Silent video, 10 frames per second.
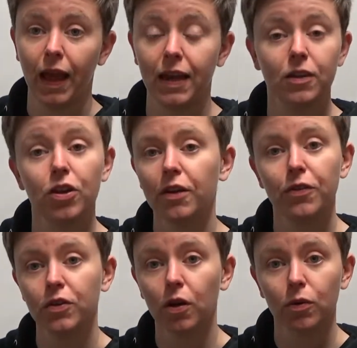And if
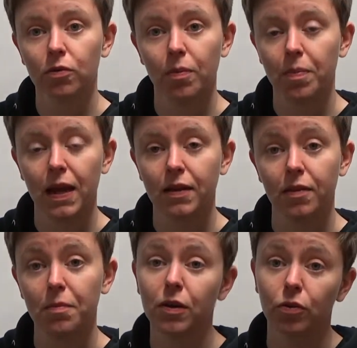you don't want to repeat the
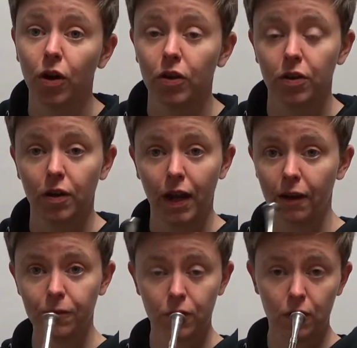middle note, you don't
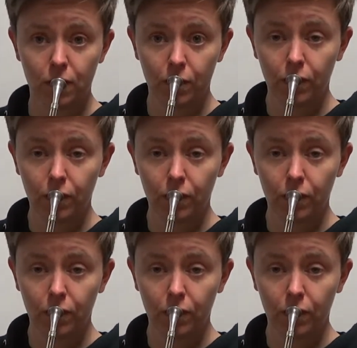have to.